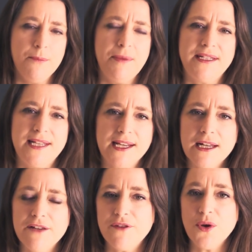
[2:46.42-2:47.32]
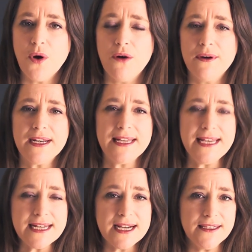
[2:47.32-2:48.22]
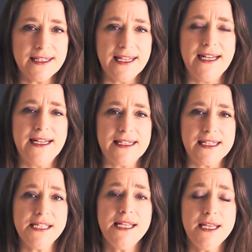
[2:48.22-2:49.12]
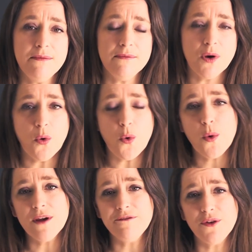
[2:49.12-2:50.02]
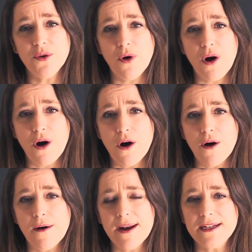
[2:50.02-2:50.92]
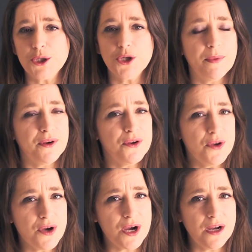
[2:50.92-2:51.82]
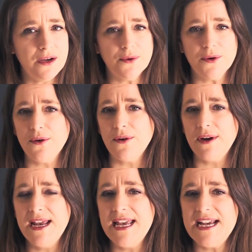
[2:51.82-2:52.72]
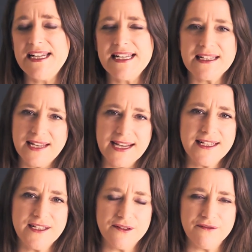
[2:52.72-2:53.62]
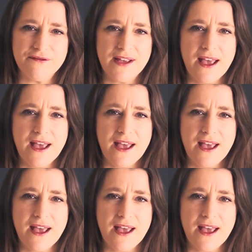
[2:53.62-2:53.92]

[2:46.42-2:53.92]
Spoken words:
Particularly if you are a leader in a team, or if you are an entrepreneur, or you're an executive,